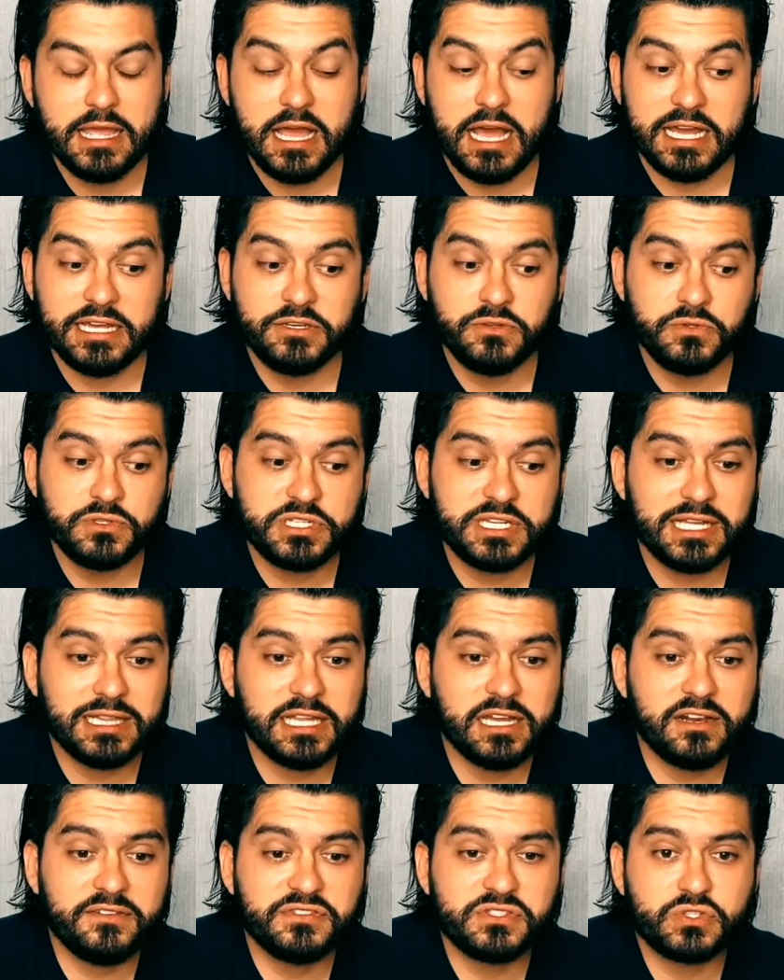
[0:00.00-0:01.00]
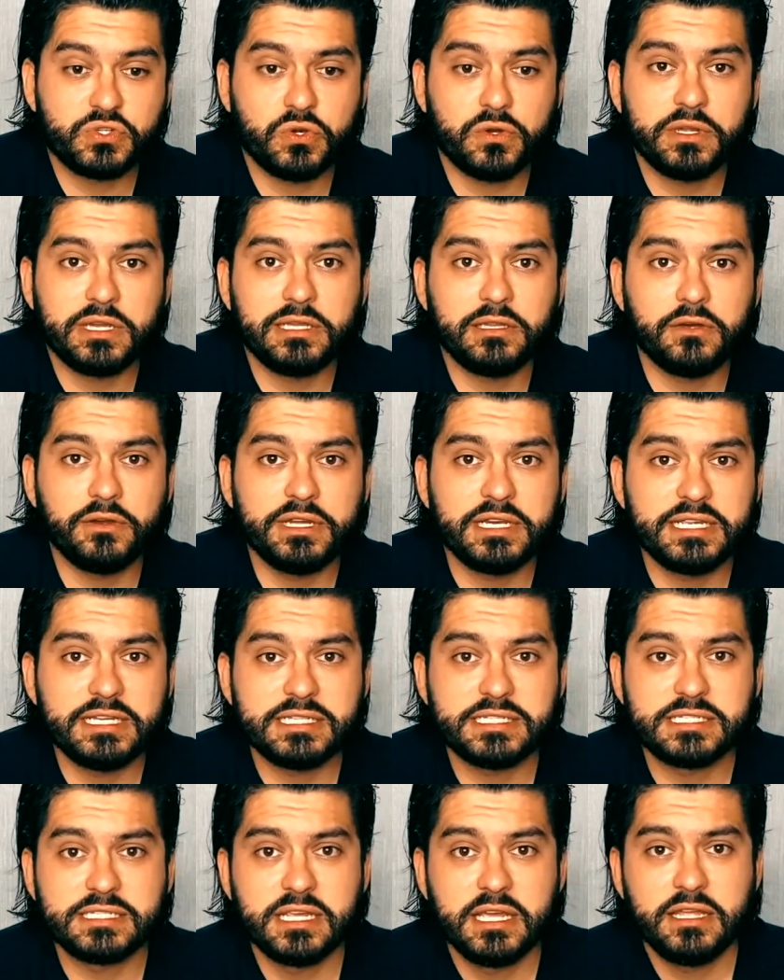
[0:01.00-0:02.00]
I do see a lot of
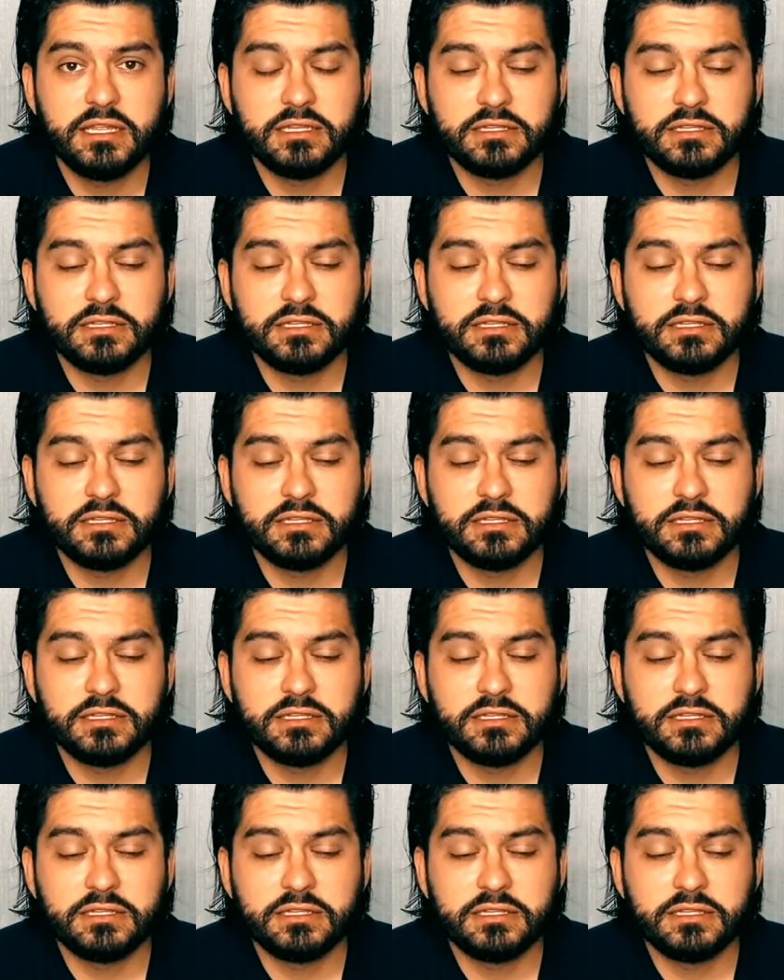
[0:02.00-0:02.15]
strongyloides,